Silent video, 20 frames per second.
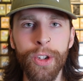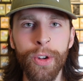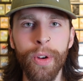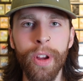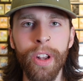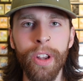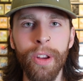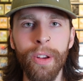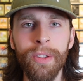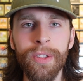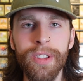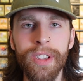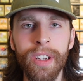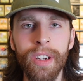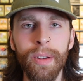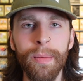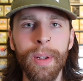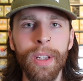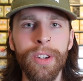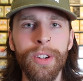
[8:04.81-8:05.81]
You can use
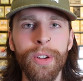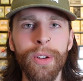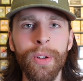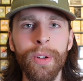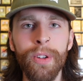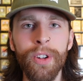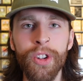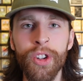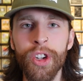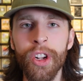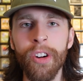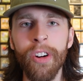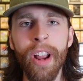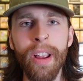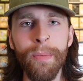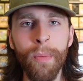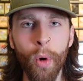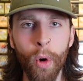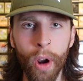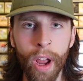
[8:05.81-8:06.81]
them to
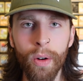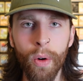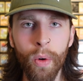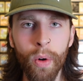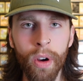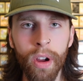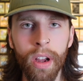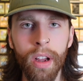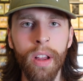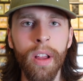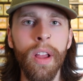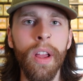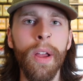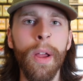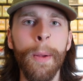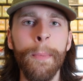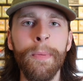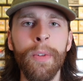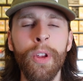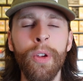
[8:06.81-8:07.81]
generate more aura.
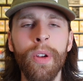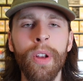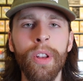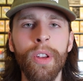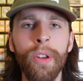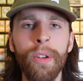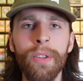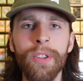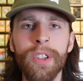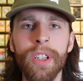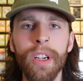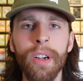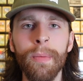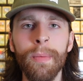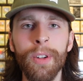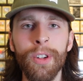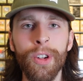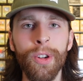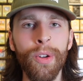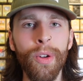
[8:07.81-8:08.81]
You can use
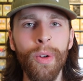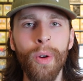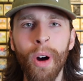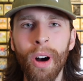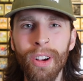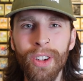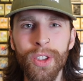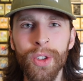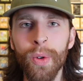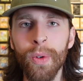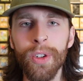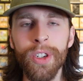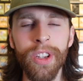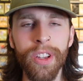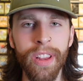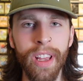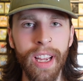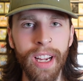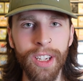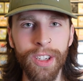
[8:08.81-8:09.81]
them to do all sorts of
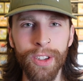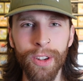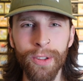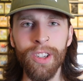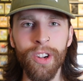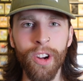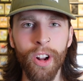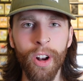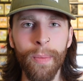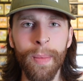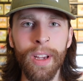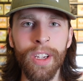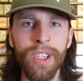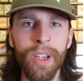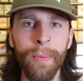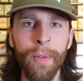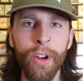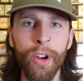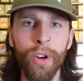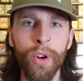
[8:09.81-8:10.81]
things. These are going to be
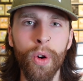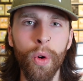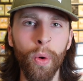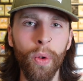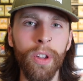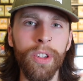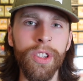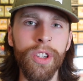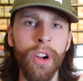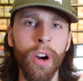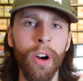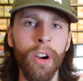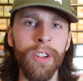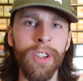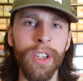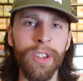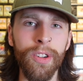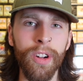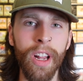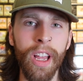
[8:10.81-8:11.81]
some of your coolest cards
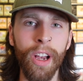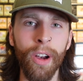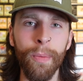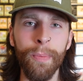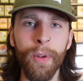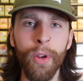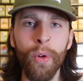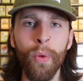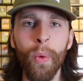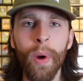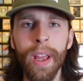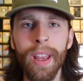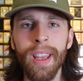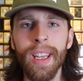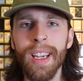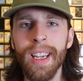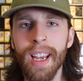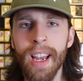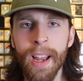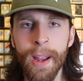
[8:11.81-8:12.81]
that's going to help you win
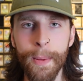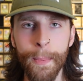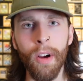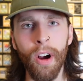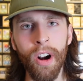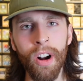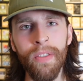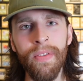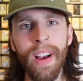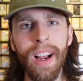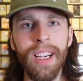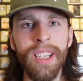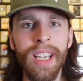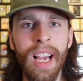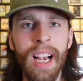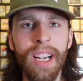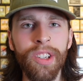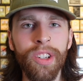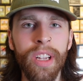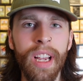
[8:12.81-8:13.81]
the game. Artifacts
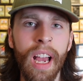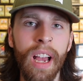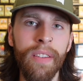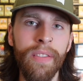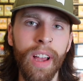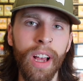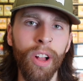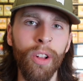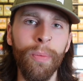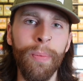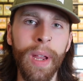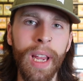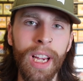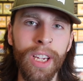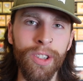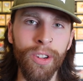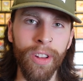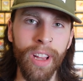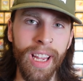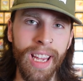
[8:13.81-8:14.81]
actually have LP
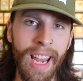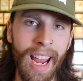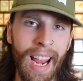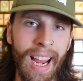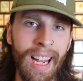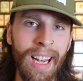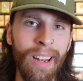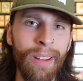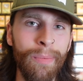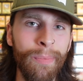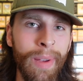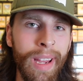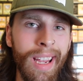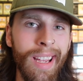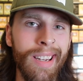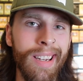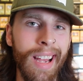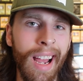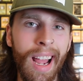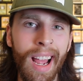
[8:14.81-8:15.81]
so they can be
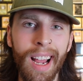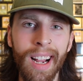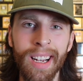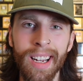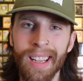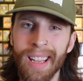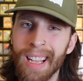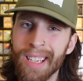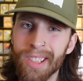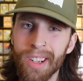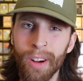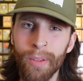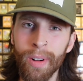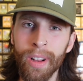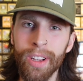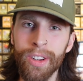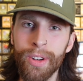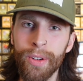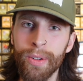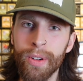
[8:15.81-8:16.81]
attacked and that's not
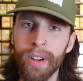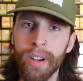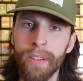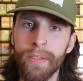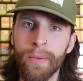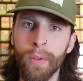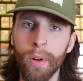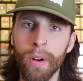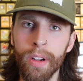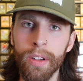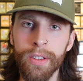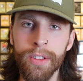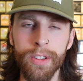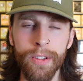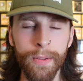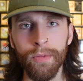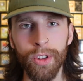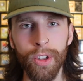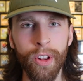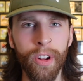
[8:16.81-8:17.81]
really too good for
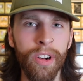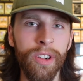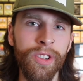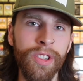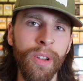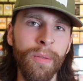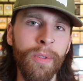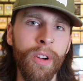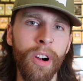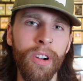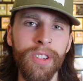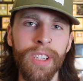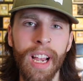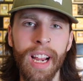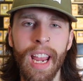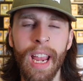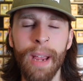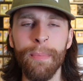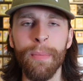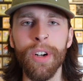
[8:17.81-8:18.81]
us. So there are some cards
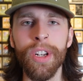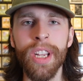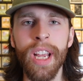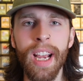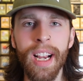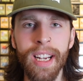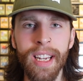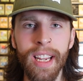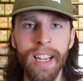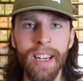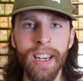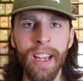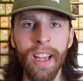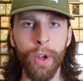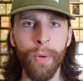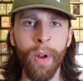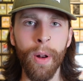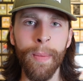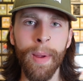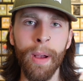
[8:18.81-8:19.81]
that can protect it.
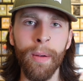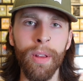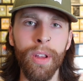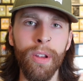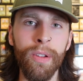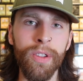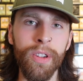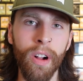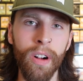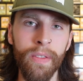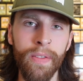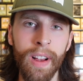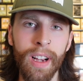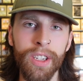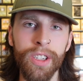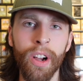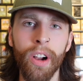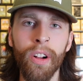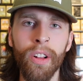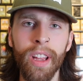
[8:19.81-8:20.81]
You want to be able to use
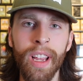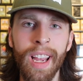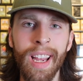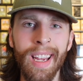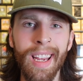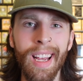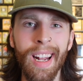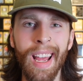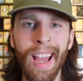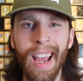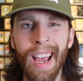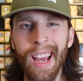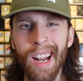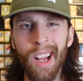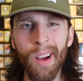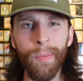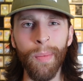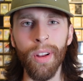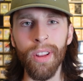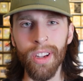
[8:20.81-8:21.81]
artifacts early and get a head
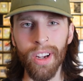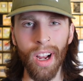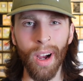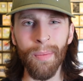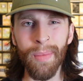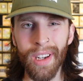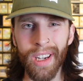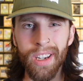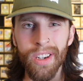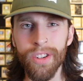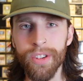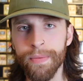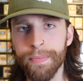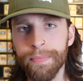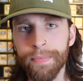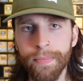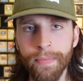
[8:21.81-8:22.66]
up on the competition.